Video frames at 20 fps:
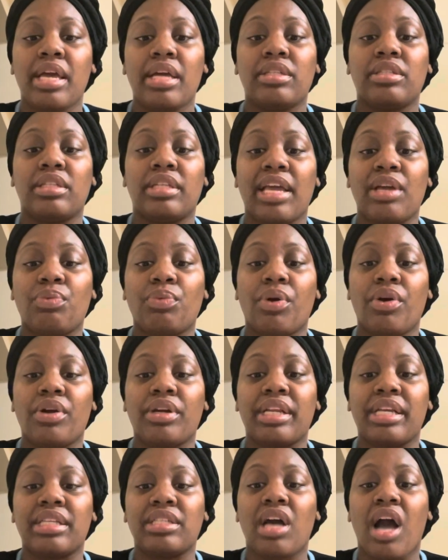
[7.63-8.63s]
Today word
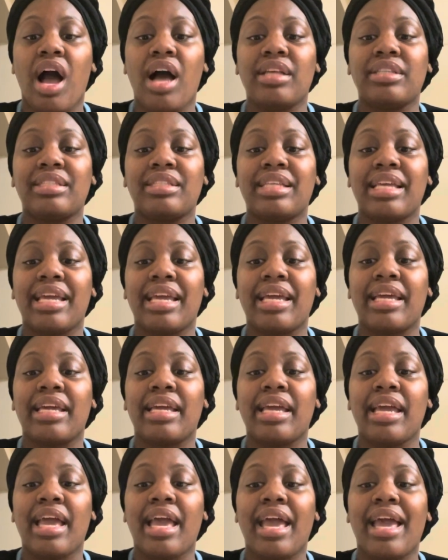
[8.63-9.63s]
is God said
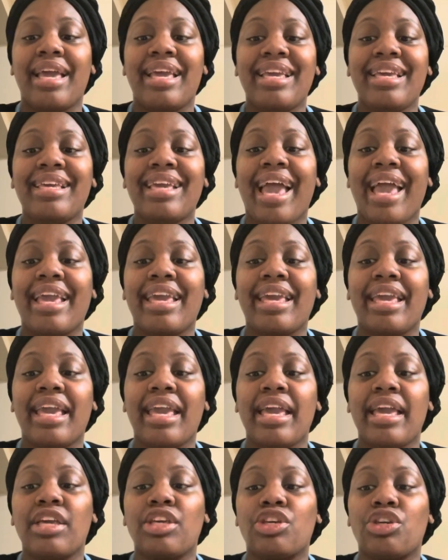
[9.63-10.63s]
he can't
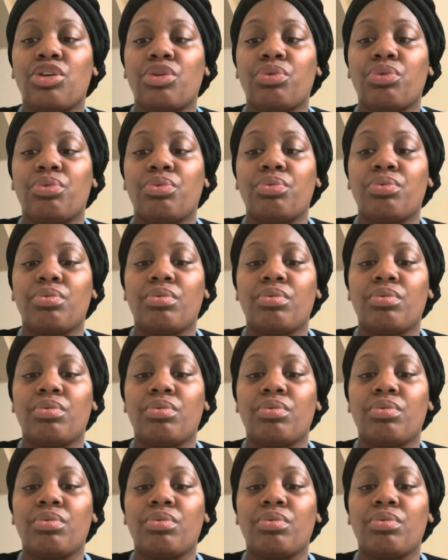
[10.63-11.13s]
hear you